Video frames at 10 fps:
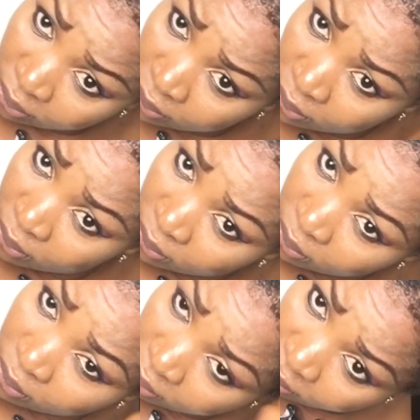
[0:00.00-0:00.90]
you don't go
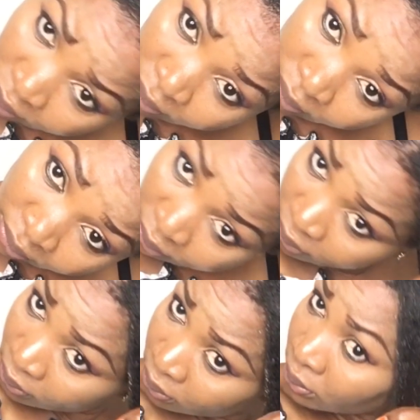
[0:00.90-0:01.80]
combing your hair and you
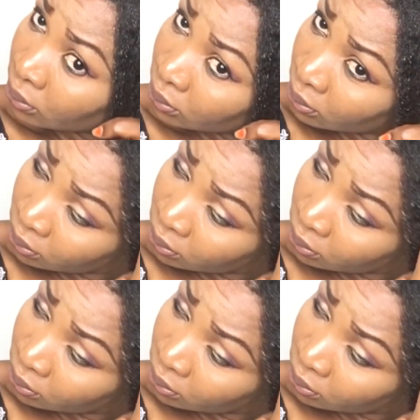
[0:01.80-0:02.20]
start breaking.